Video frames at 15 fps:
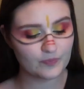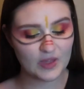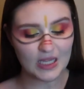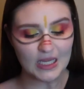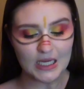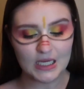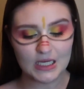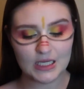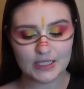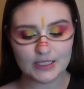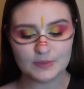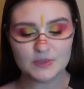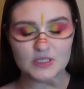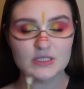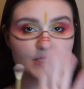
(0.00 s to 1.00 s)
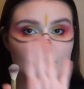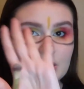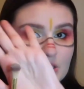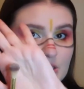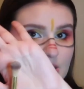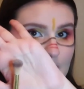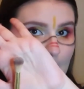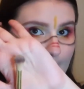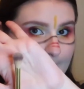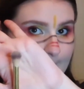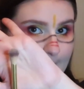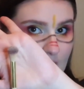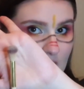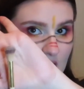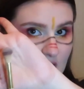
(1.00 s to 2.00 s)
and I'm gonna take this
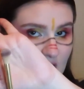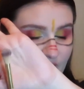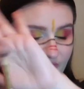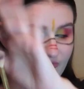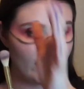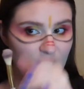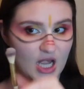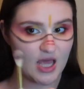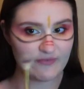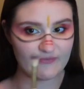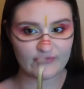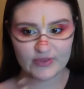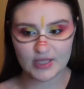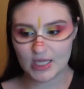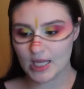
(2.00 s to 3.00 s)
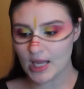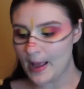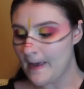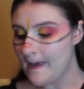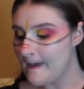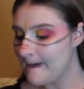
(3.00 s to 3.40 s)
big fluffy